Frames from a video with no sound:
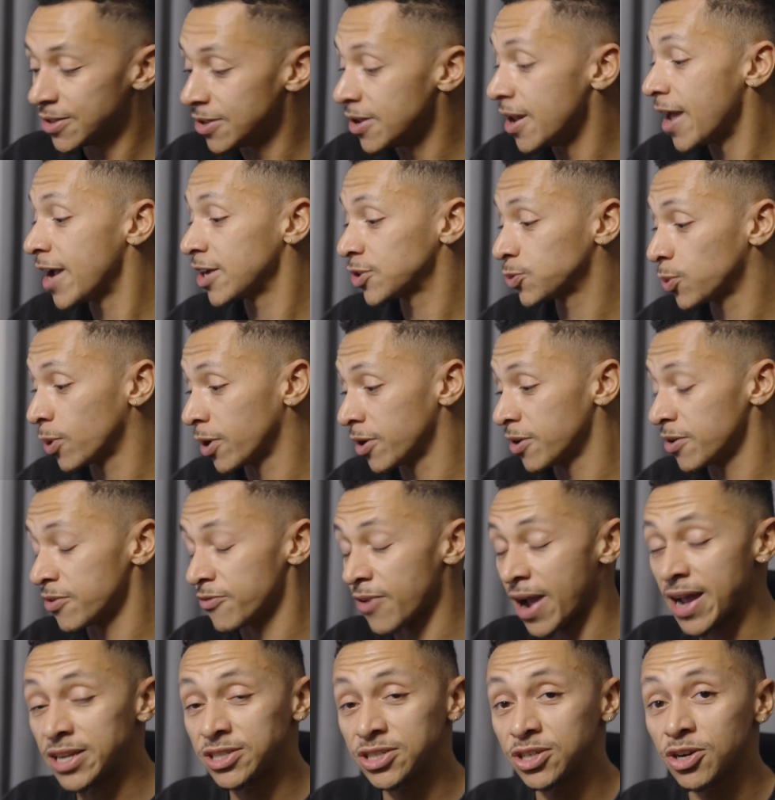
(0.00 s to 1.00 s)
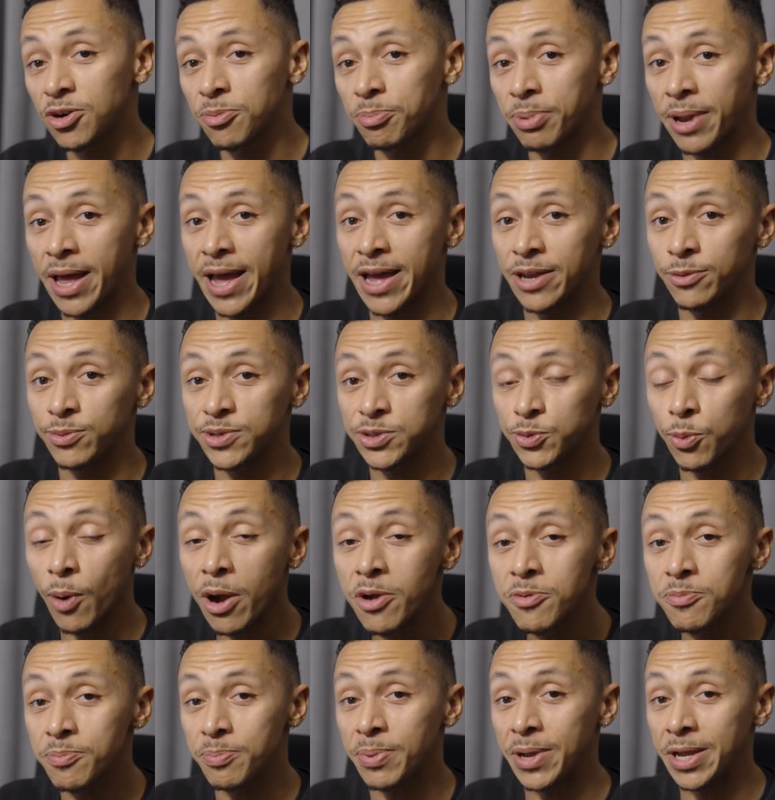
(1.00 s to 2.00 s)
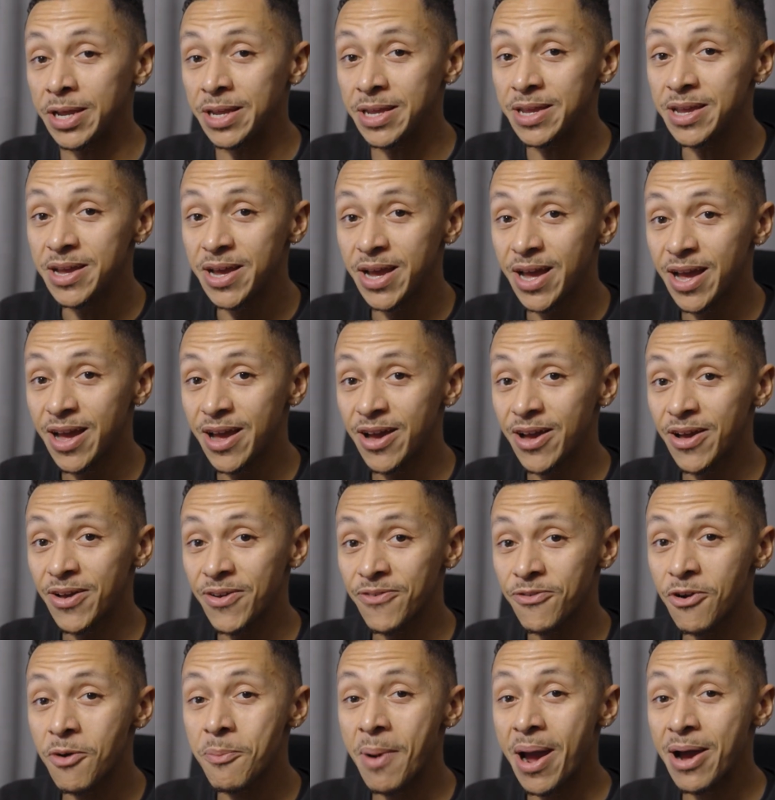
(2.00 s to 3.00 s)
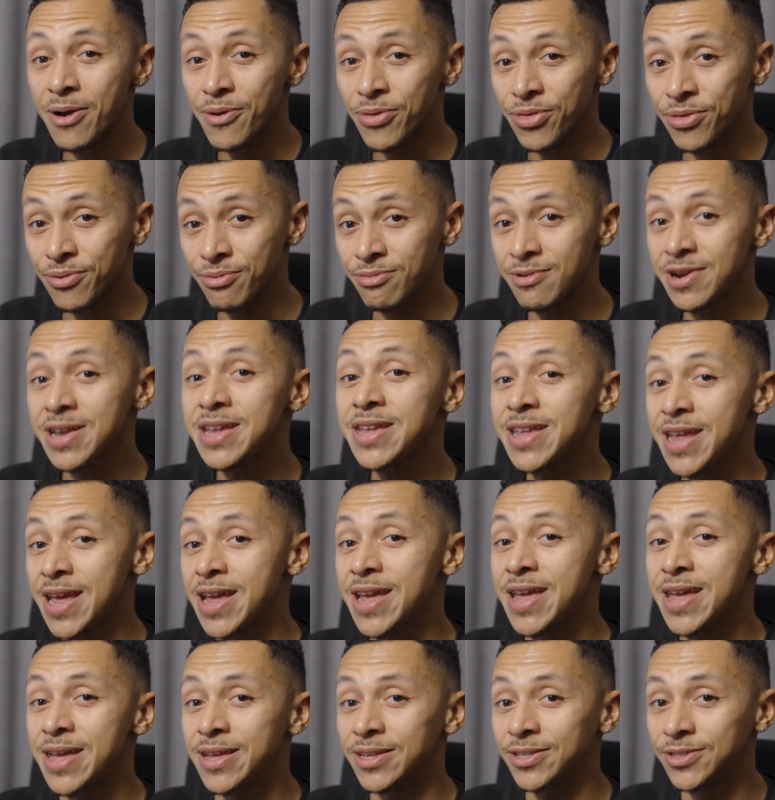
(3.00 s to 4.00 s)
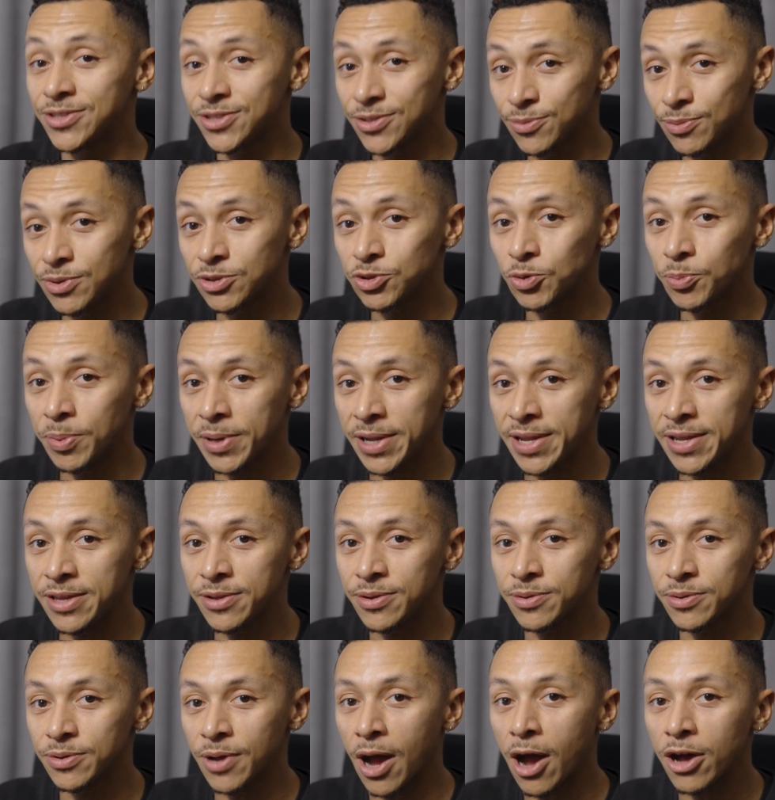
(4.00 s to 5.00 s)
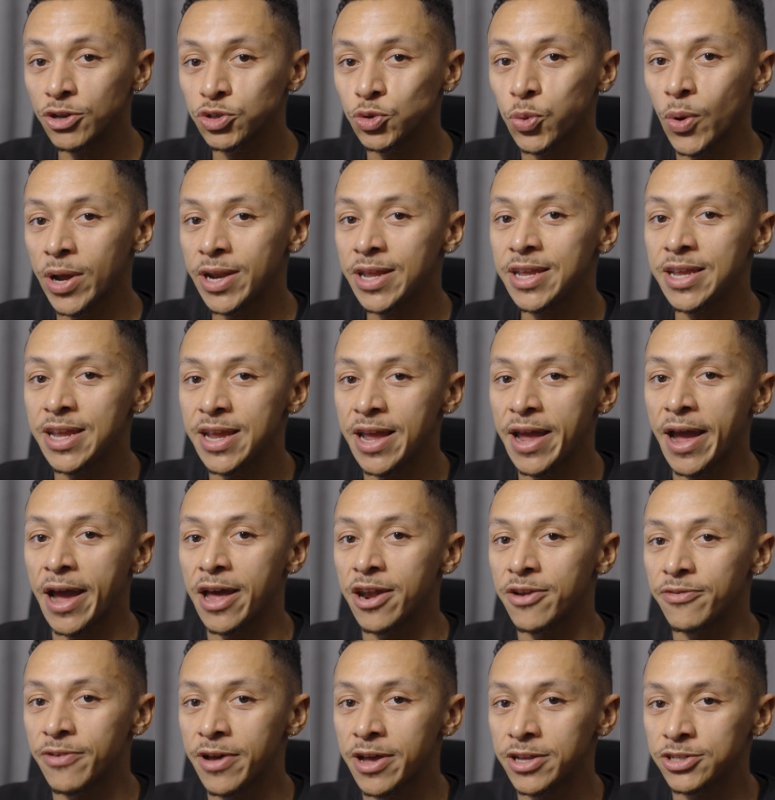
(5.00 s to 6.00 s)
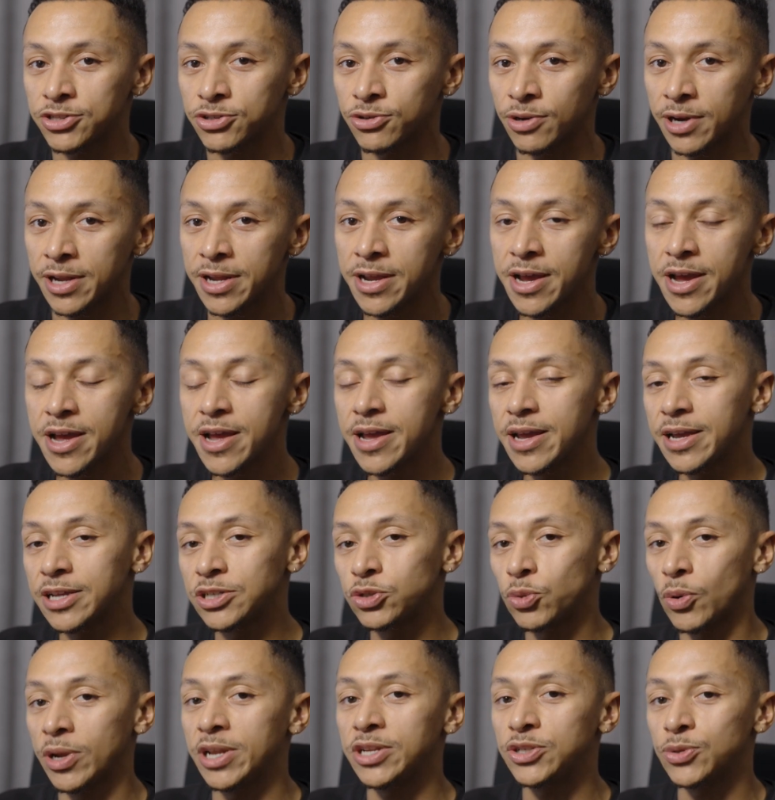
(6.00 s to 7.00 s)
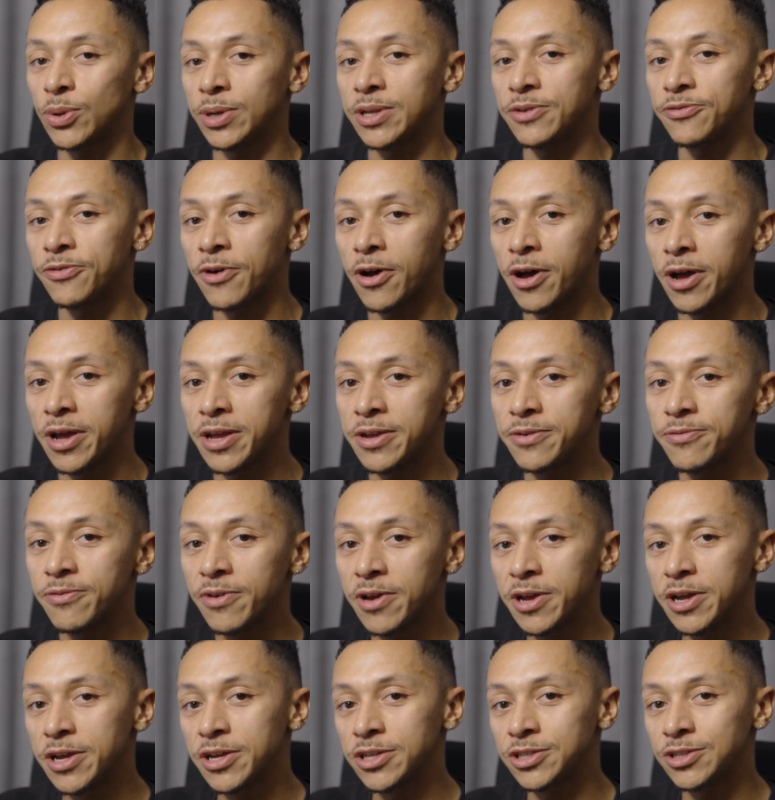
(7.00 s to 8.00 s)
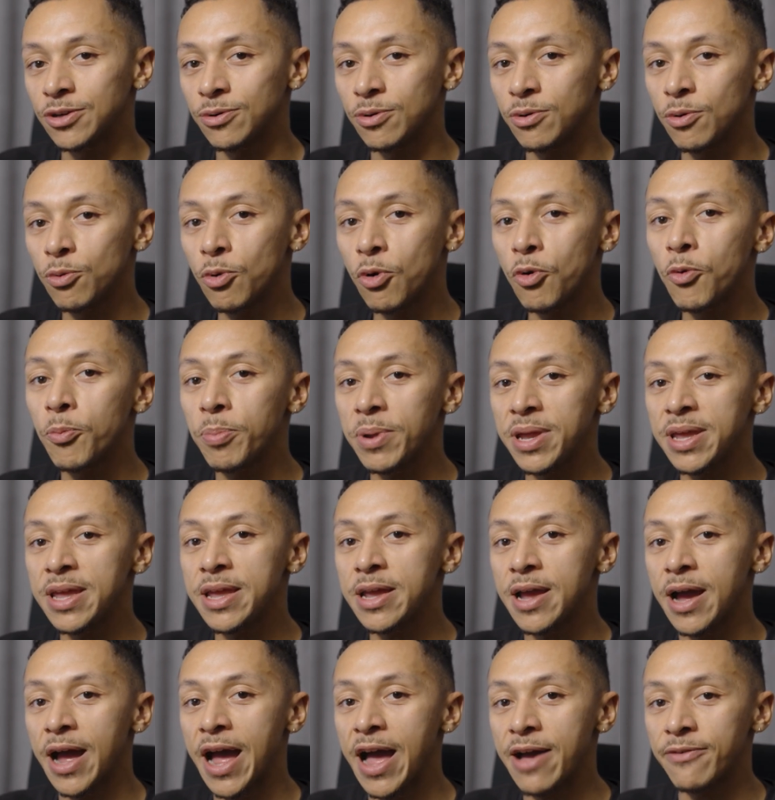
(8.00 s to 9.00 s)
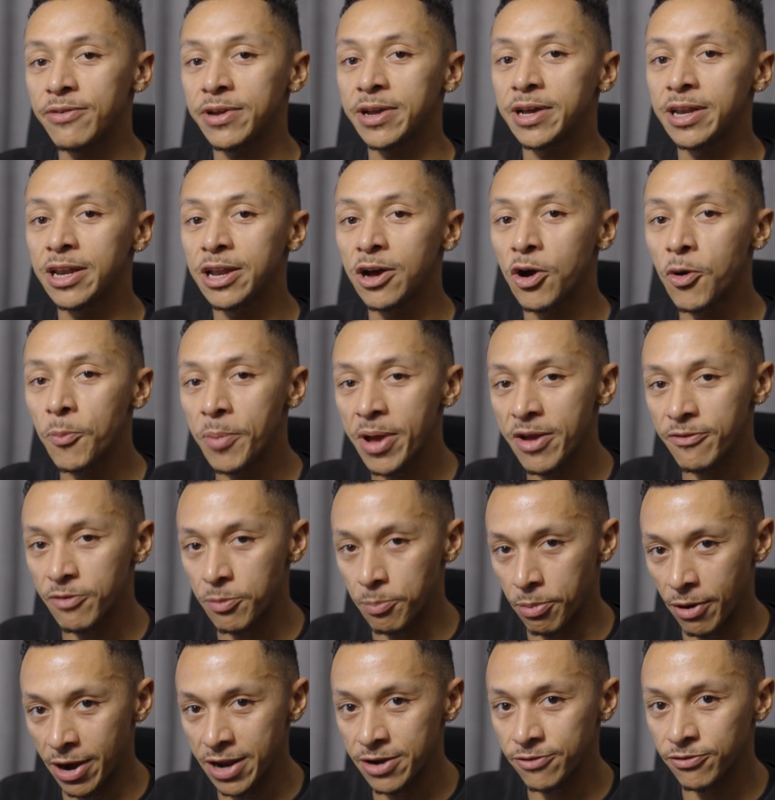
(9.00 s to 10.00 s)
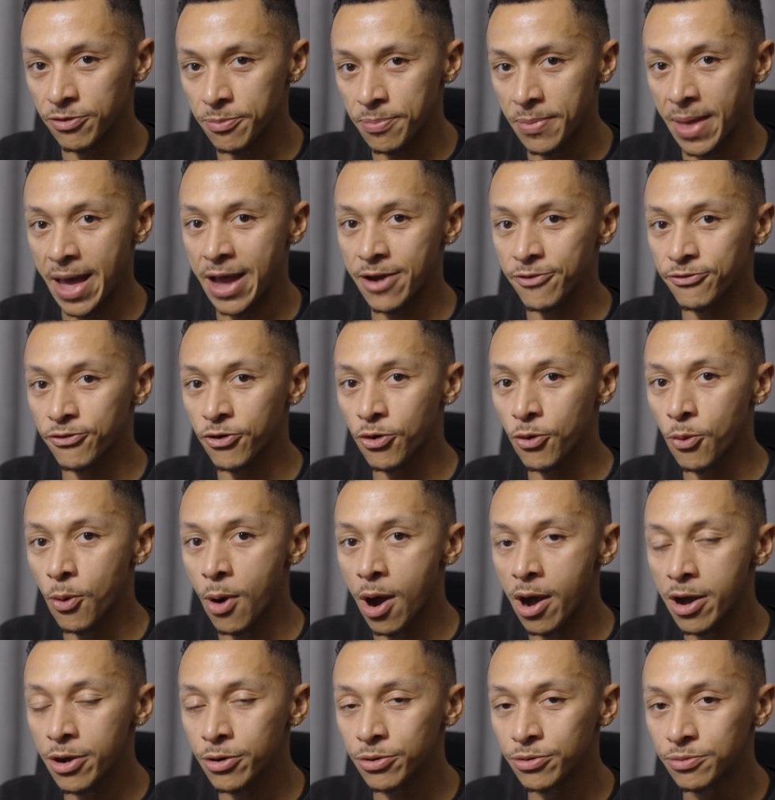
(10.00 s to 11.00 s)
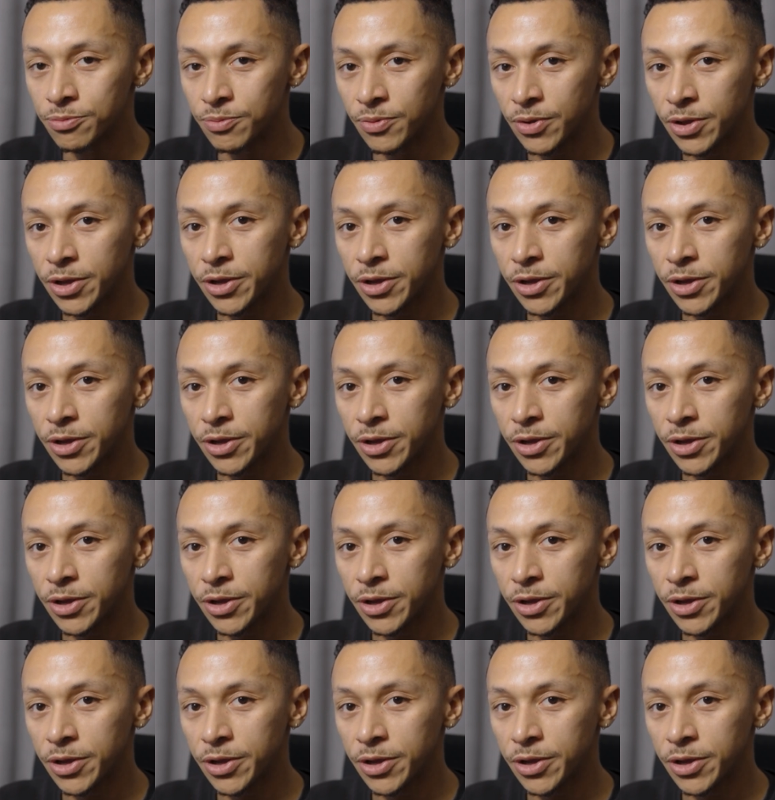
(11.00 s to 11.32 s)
The next one I've actually got planned, which won't be for about three years, which will be our twenty year anniversary in twenty twenty-five. So we will be having a little bit of a break from that for a while.